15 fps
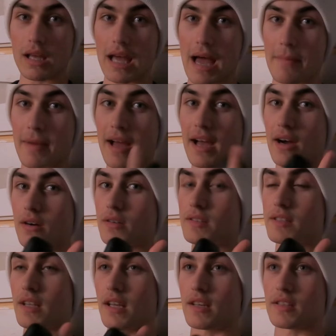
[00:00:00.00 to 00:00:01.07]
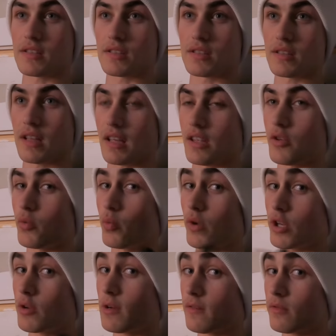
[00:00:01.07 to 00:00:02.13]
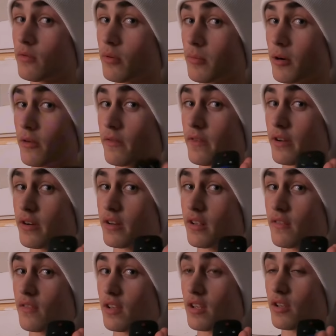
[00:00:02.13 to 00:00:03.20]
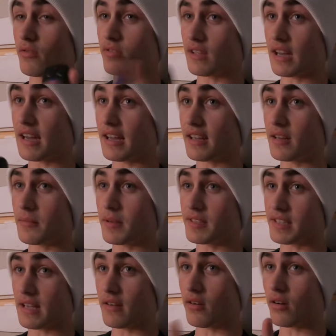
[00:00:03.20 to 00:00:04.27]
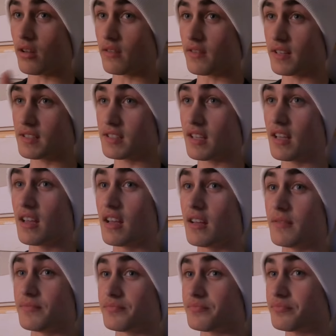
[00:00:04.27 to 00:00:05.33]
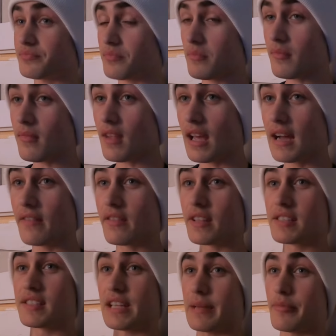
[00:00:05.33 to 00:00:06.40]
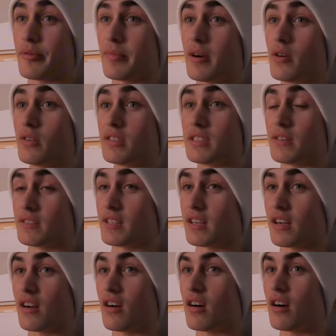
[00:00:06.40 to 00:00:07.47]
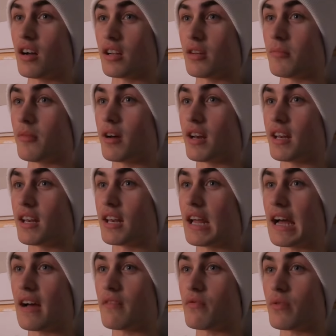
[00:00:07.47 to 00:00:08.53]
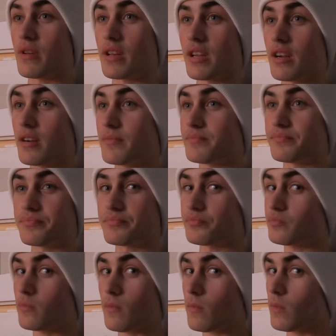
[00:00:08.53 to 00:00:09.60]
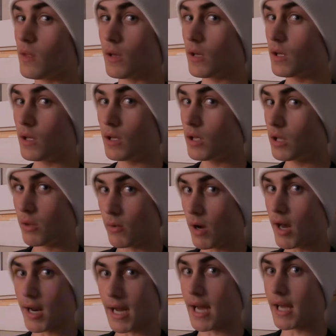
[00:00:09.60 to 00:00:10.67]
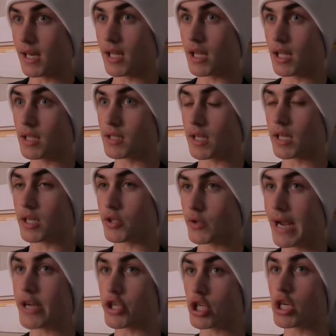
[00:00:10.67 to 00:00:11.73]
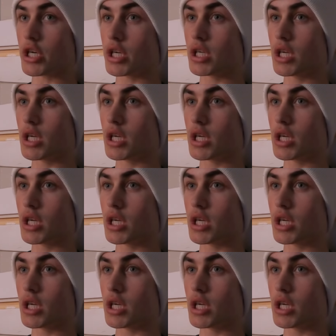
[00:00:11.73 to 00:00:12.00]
At my house, it is like you when you have a remote for your TV, you have to hide it because all of us have the same remote, so it's like a hot commodity to have one here. You gotta hide it. It's like a treasure.